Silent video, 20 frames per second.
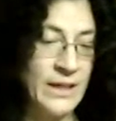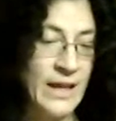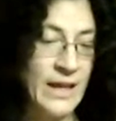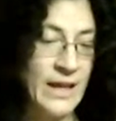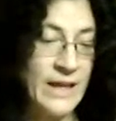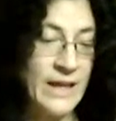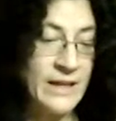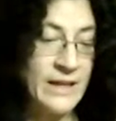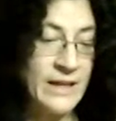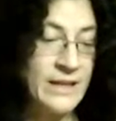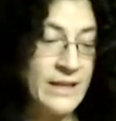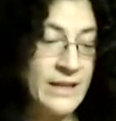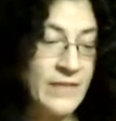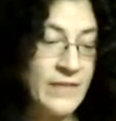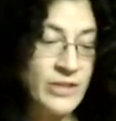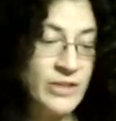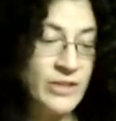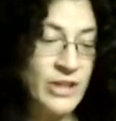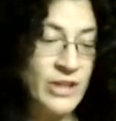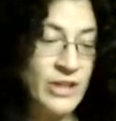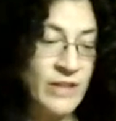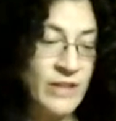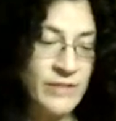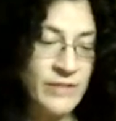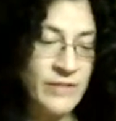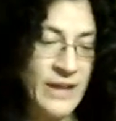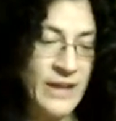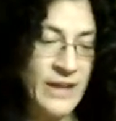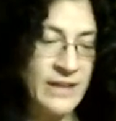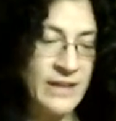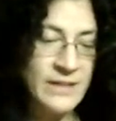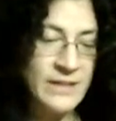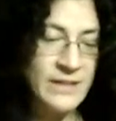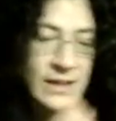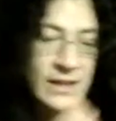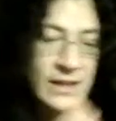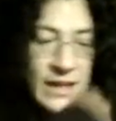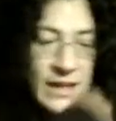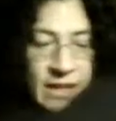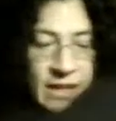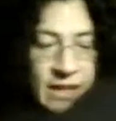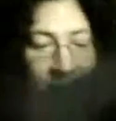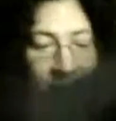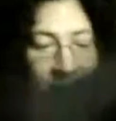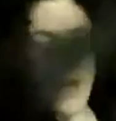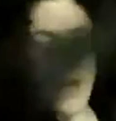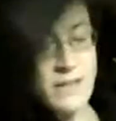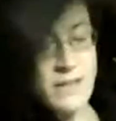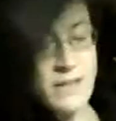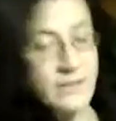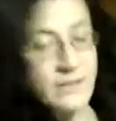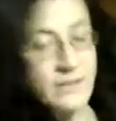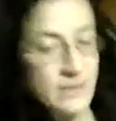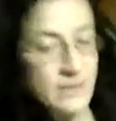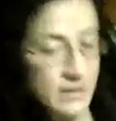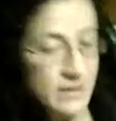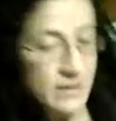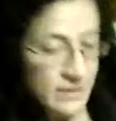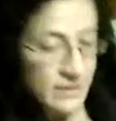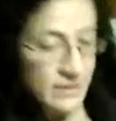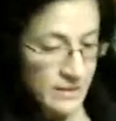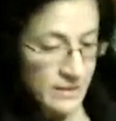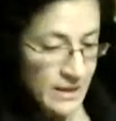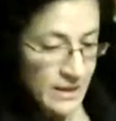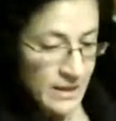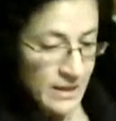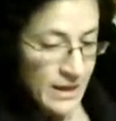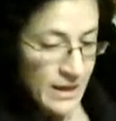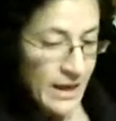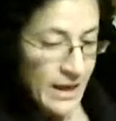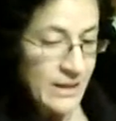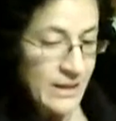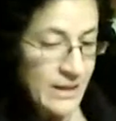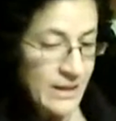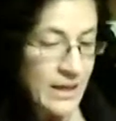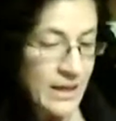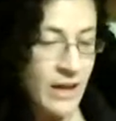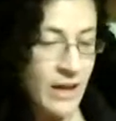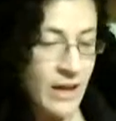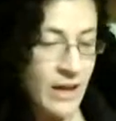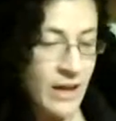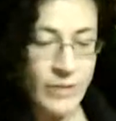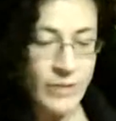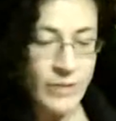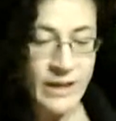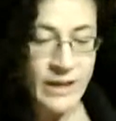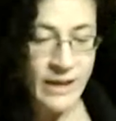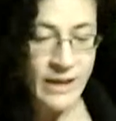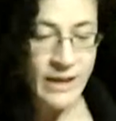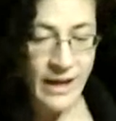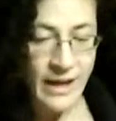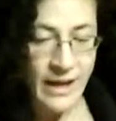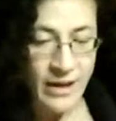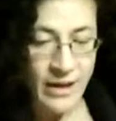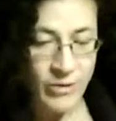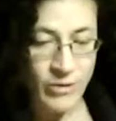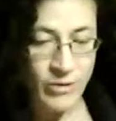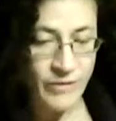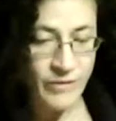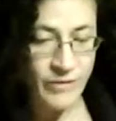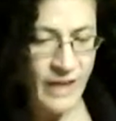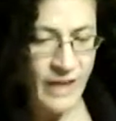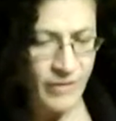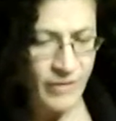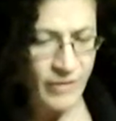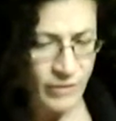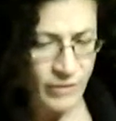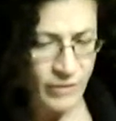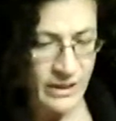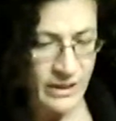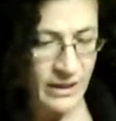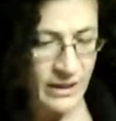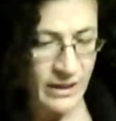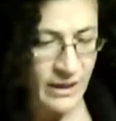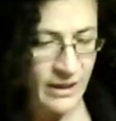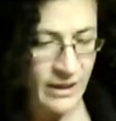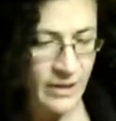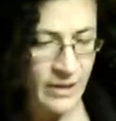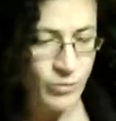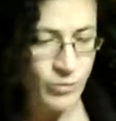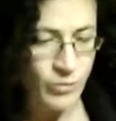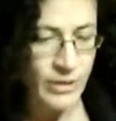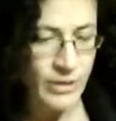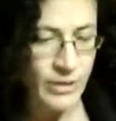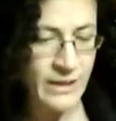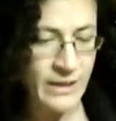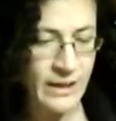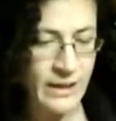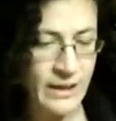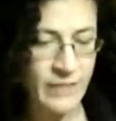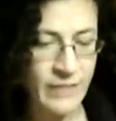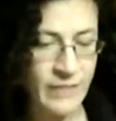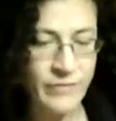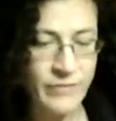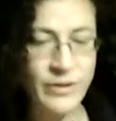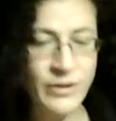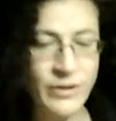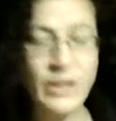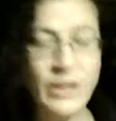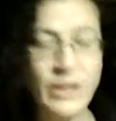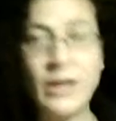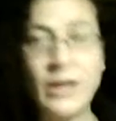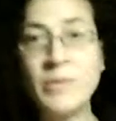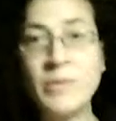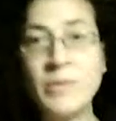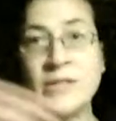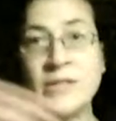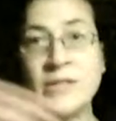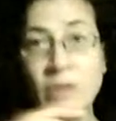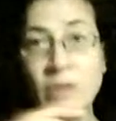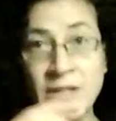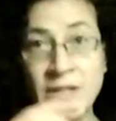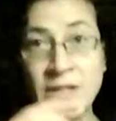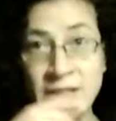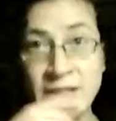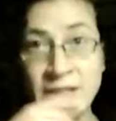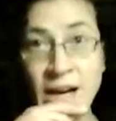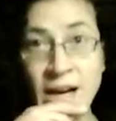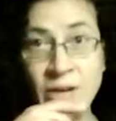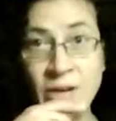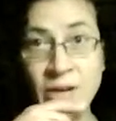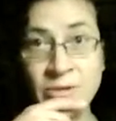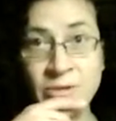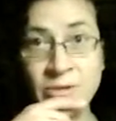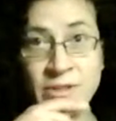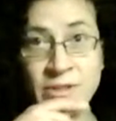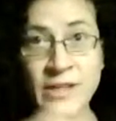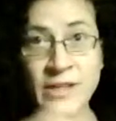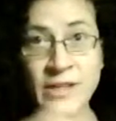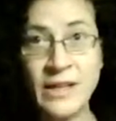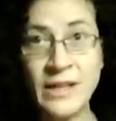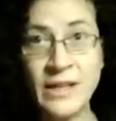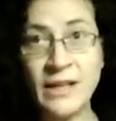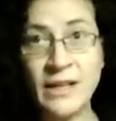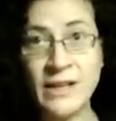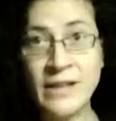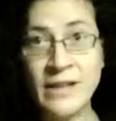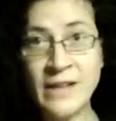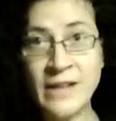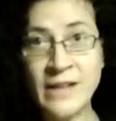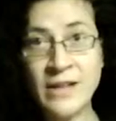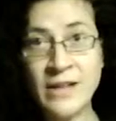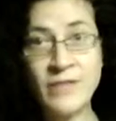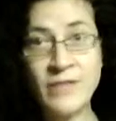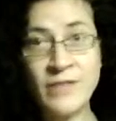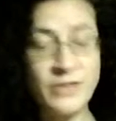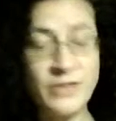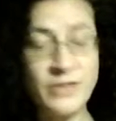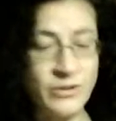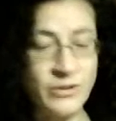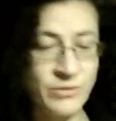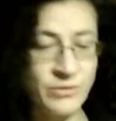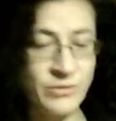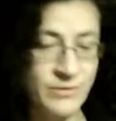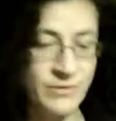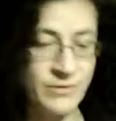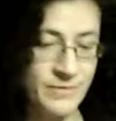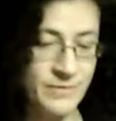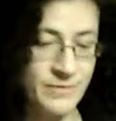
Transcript: and I never shall forget the uncertain and the unreal air of everything at Greenleaf, Miss Donny's house, that afternoon.